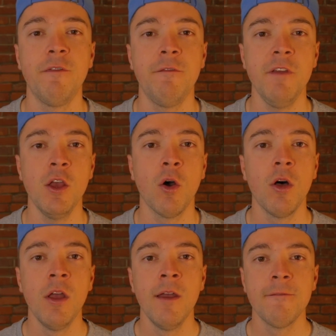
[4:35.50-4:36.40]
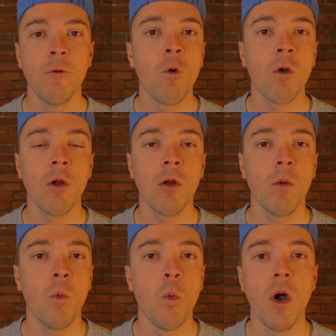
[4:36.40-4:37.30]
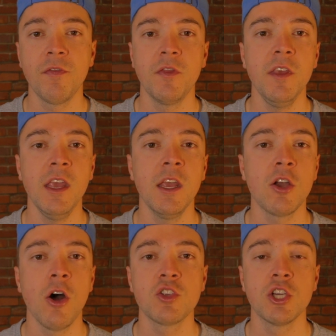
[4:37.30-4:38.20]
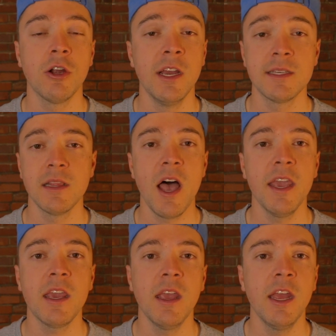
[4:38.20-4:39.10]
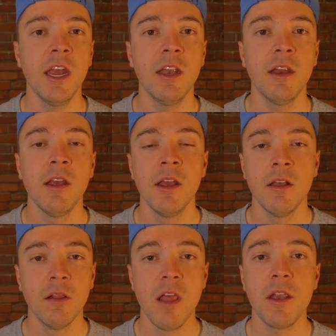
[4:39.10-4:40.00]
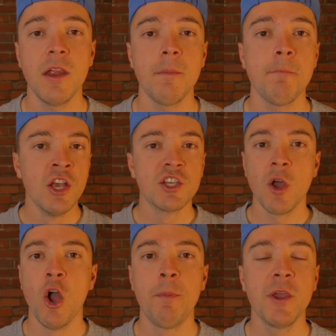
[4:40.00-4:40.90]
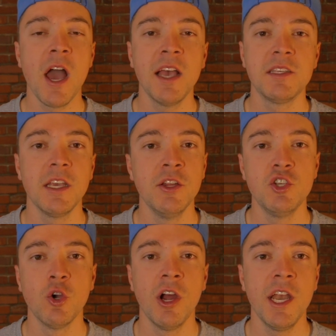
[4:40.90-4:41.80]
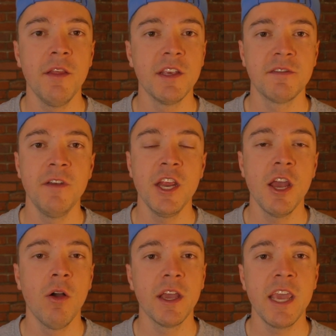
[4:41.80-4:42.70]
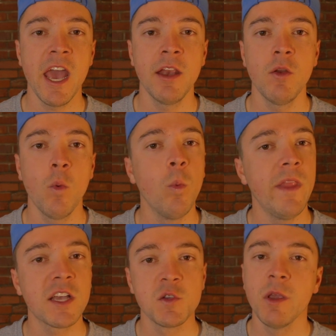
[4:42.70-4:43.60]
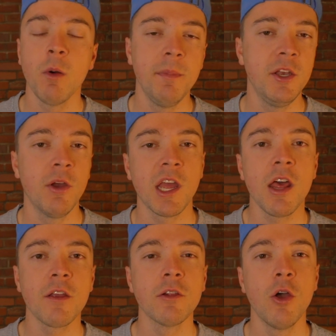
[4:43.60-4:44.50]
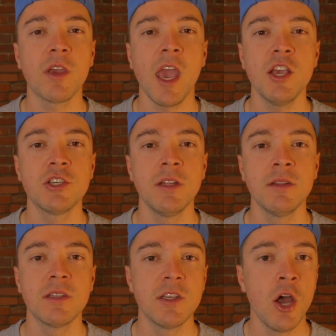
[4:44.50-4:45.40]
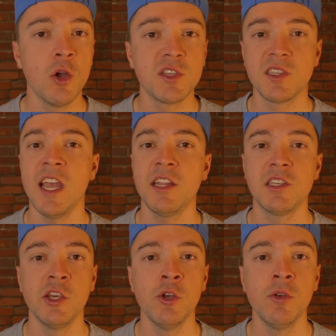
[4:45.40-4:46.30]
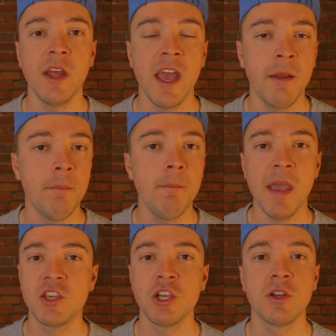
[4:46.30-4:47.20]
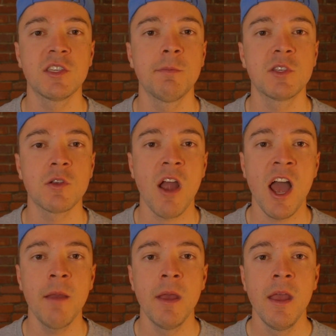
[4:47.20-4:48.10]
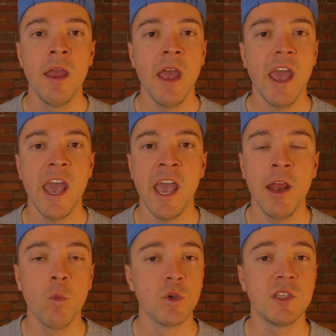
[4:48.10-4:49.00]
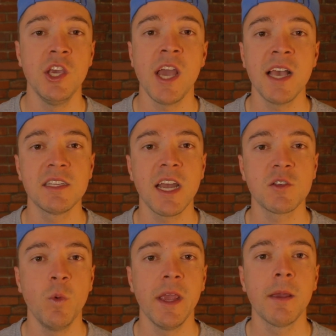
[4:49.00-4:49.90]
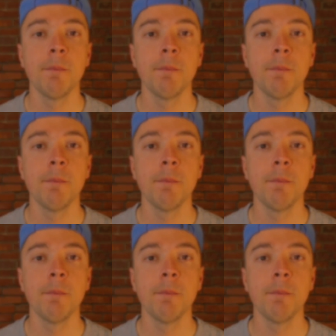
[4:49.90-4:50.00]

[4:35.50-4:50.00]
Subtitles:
feel for what the culture is like in London. So I hope you guys enjoyed this video. Again, next week we'll be doing another location, so stay tuned and make sure to subscribe, and we'll see you guys next week.